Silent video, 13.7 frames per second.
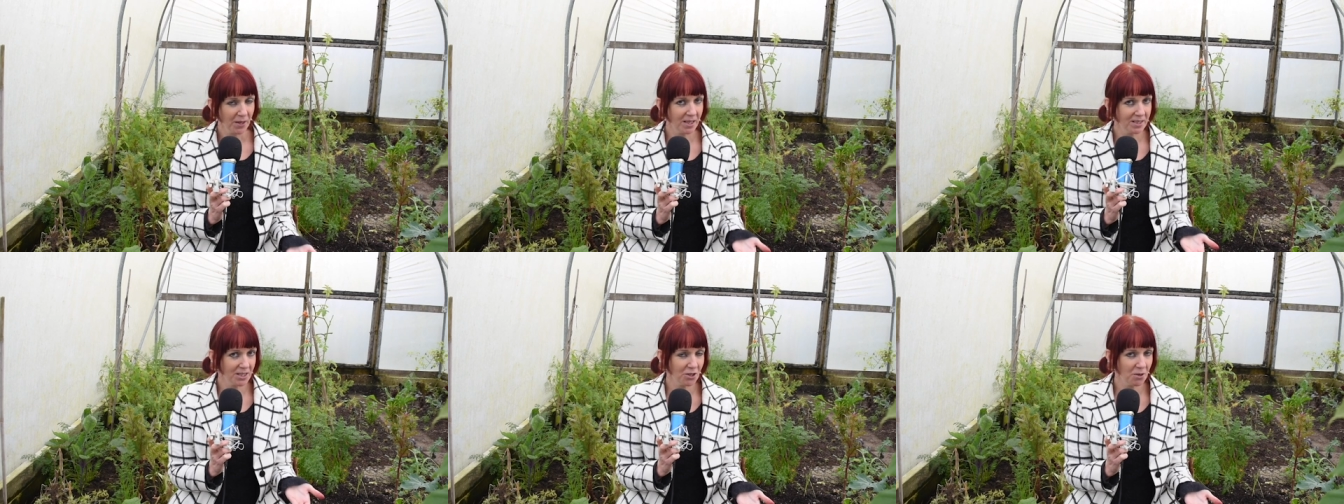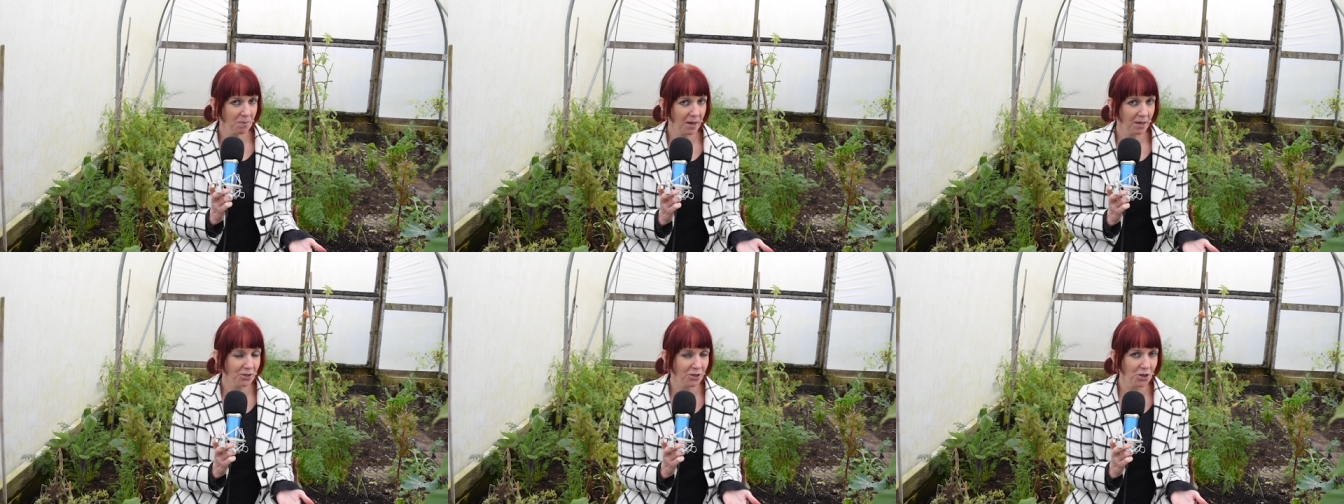I don't know
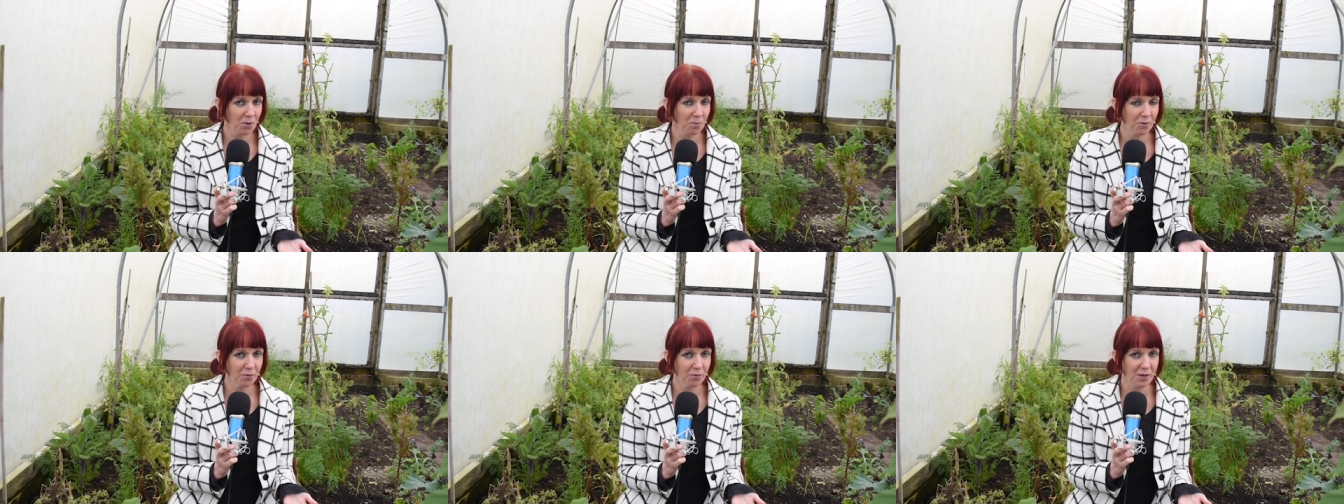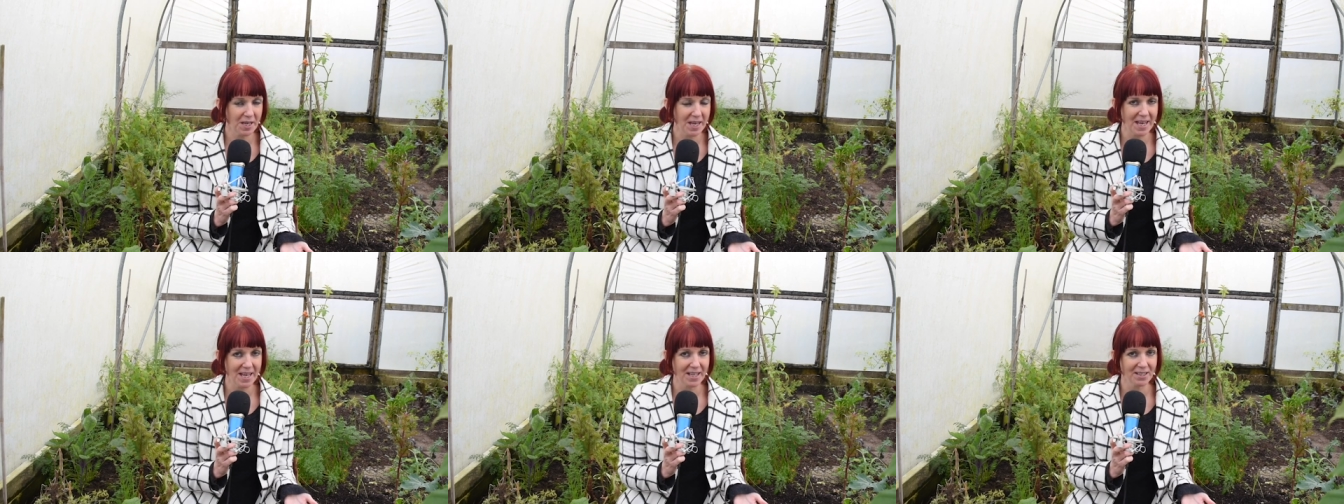about you, but for
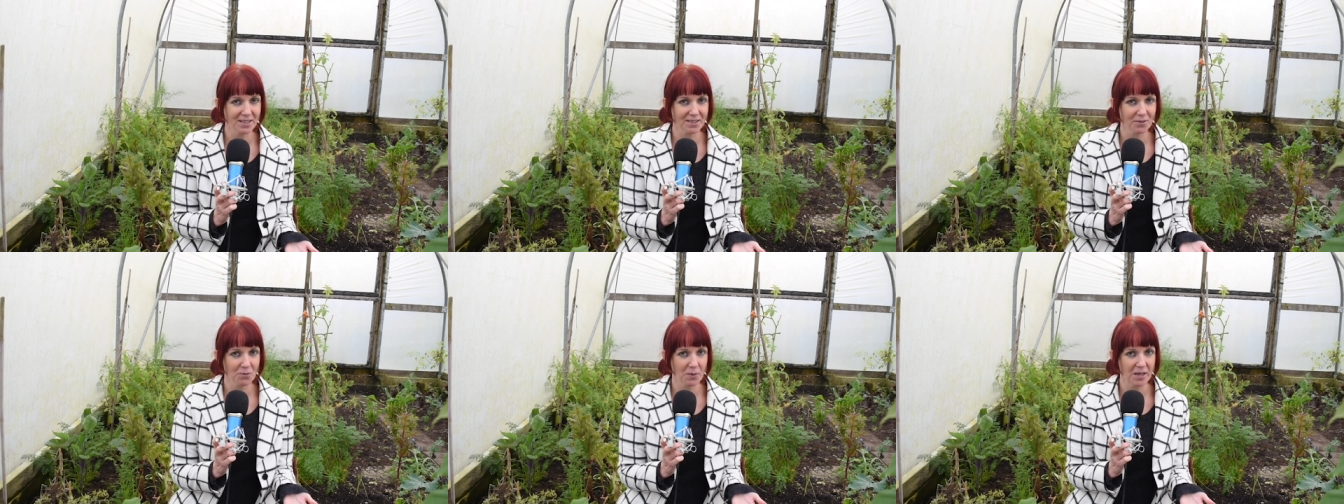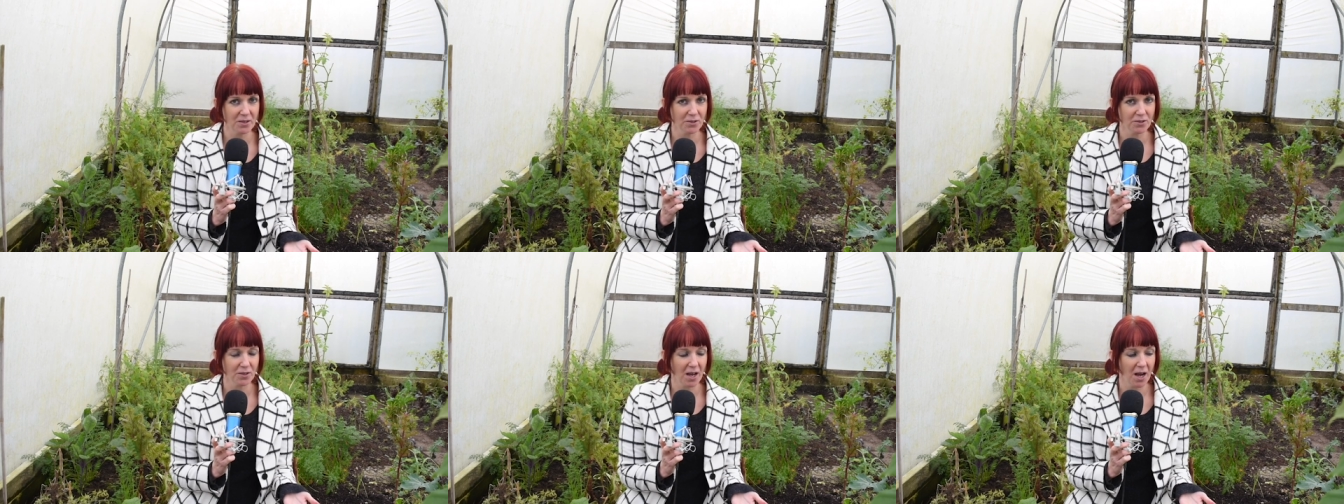years
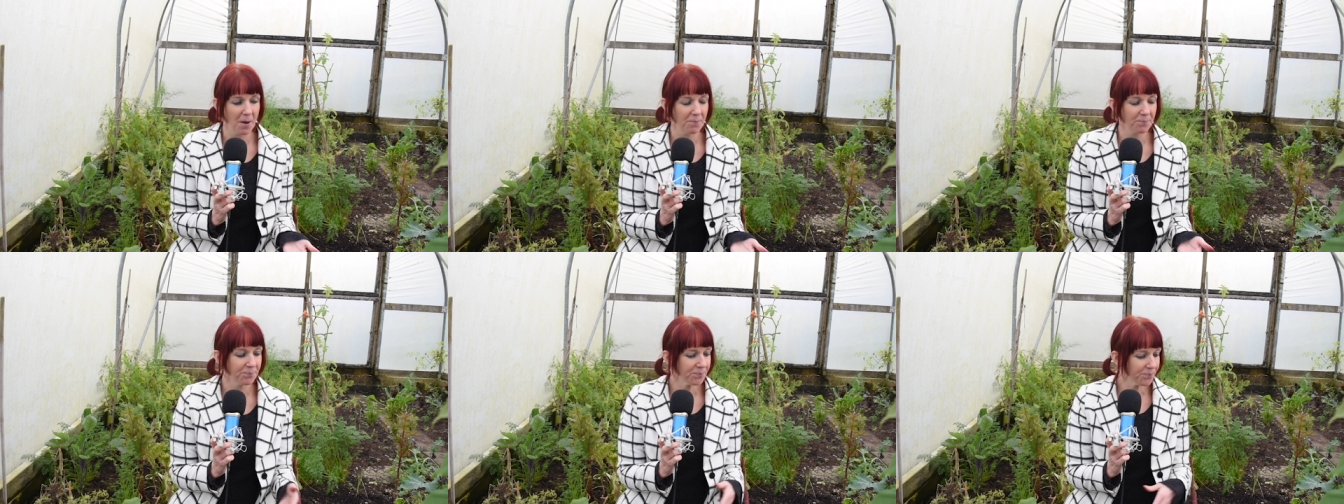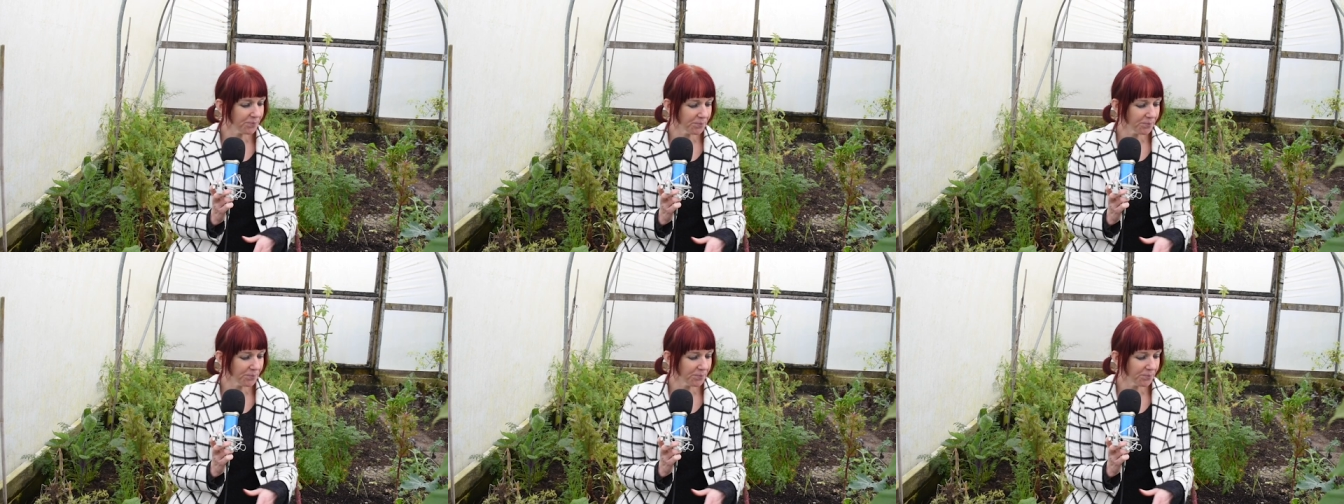with um,